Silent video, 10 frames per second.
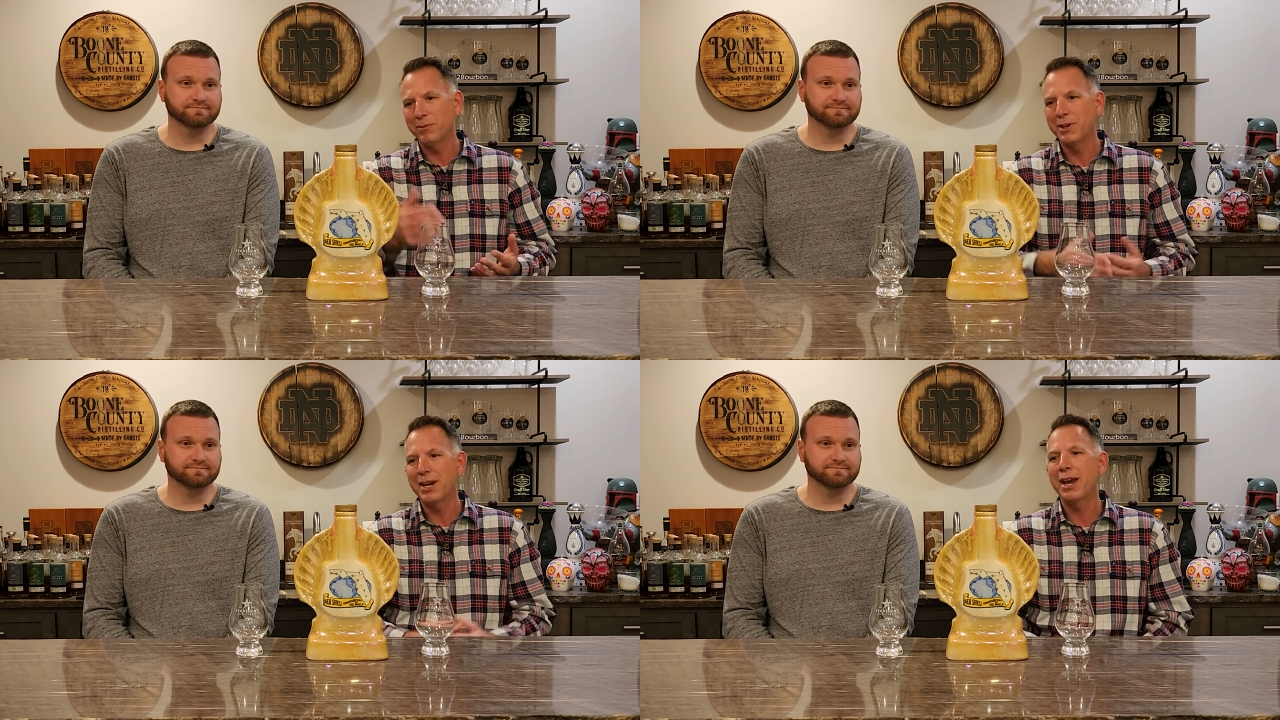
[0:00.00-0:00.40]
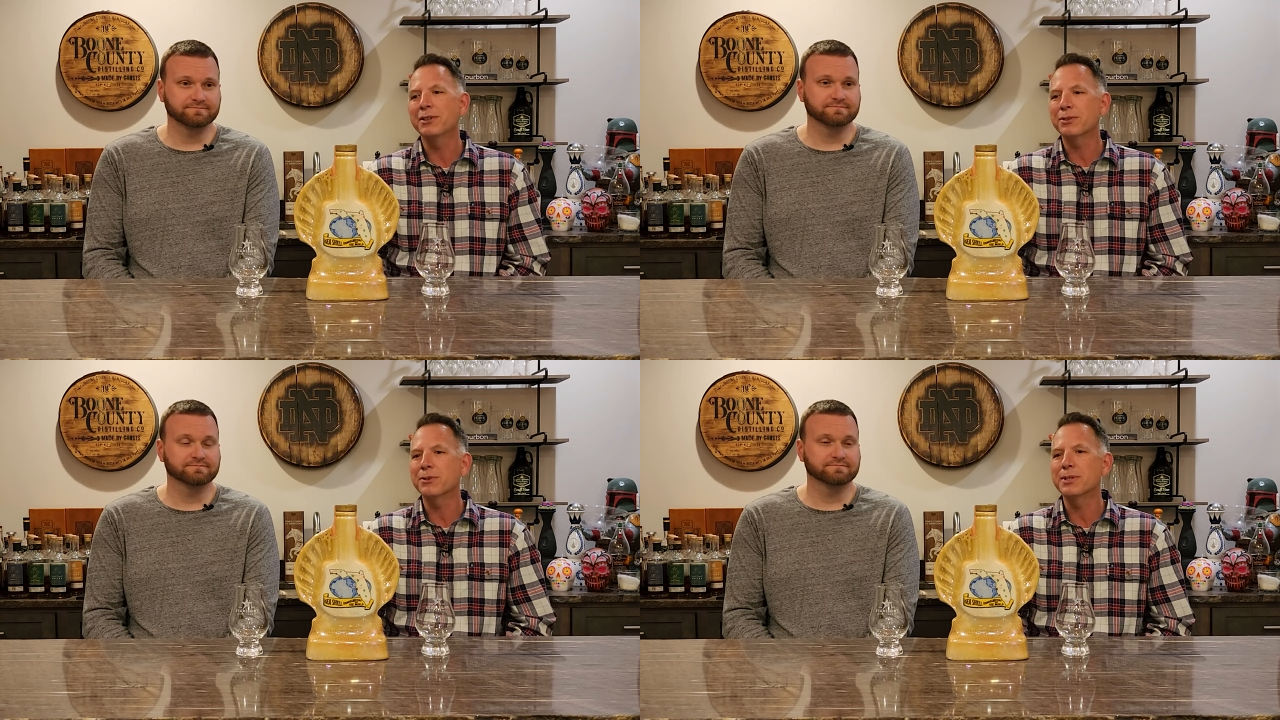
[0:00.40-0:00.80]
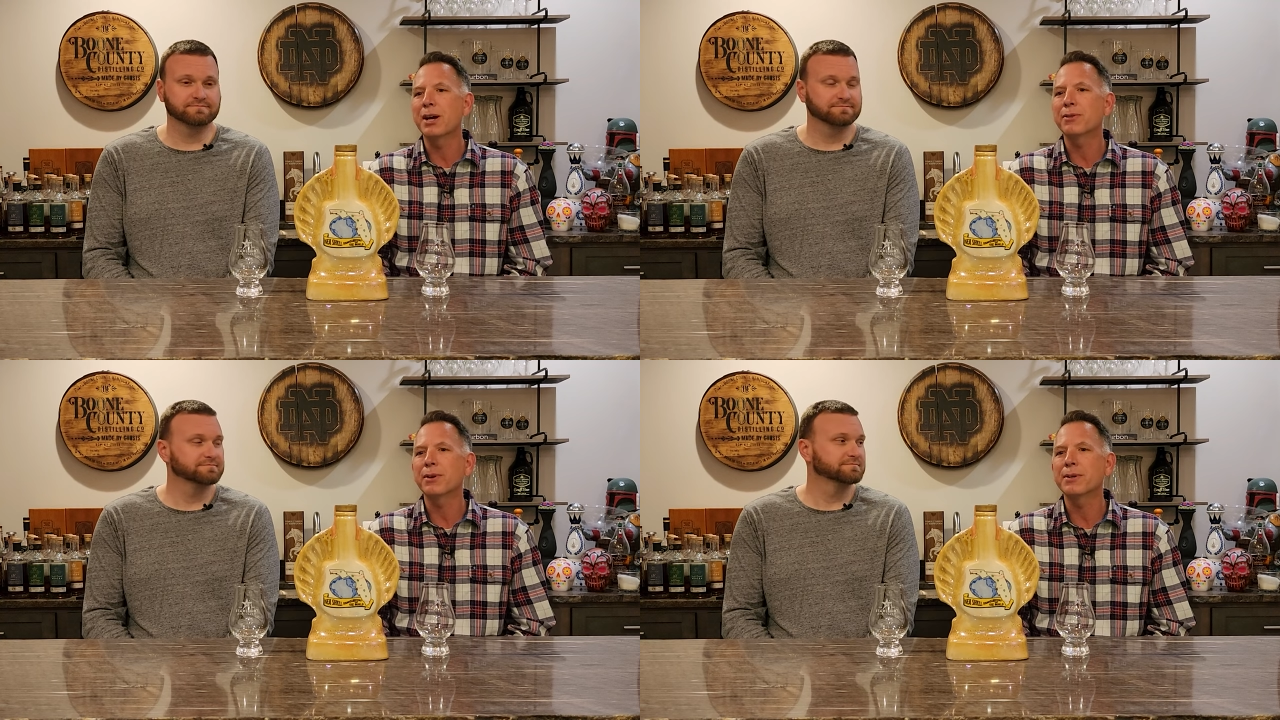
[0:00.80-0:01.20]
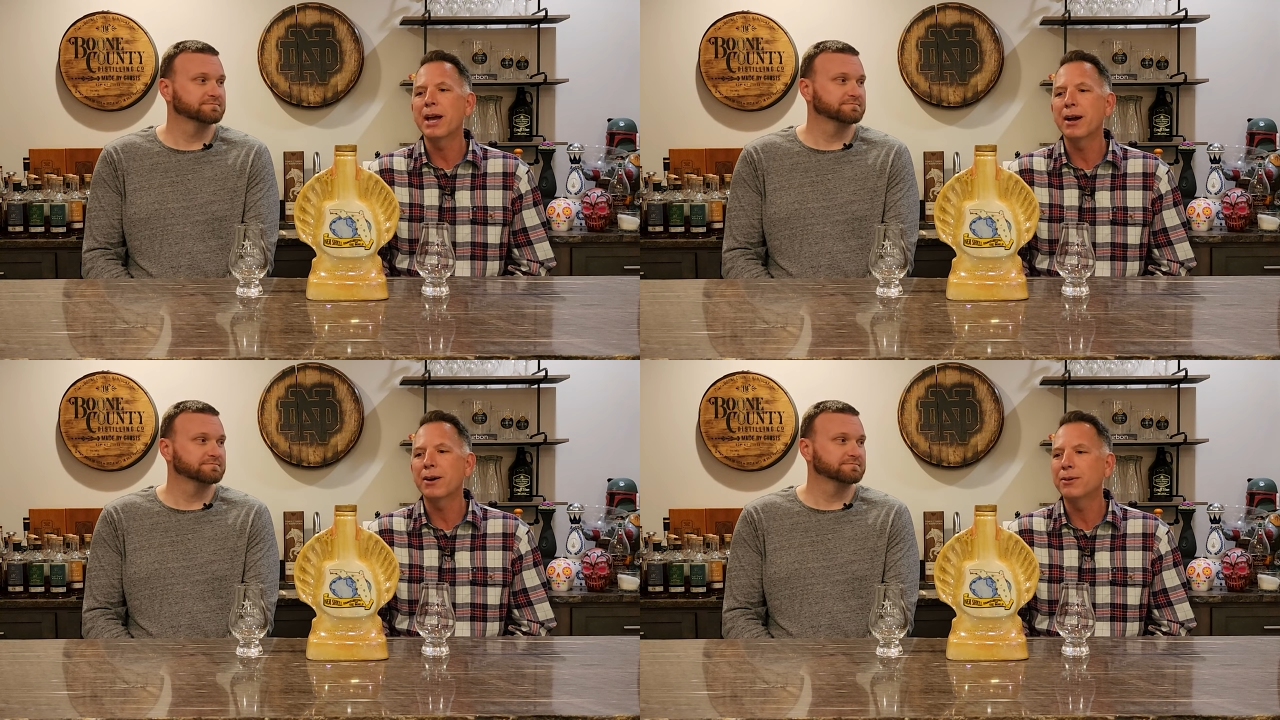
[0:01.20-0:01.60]
Speaker 1: decanters out there
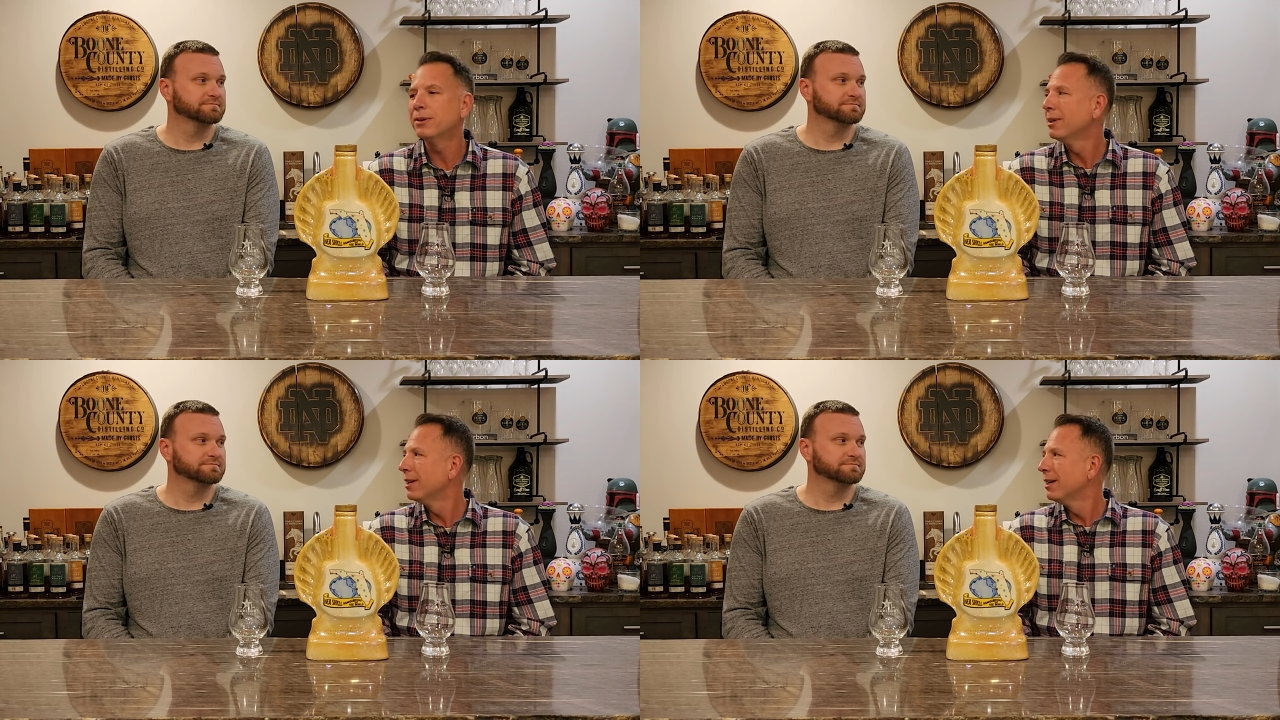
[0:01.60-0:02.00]
now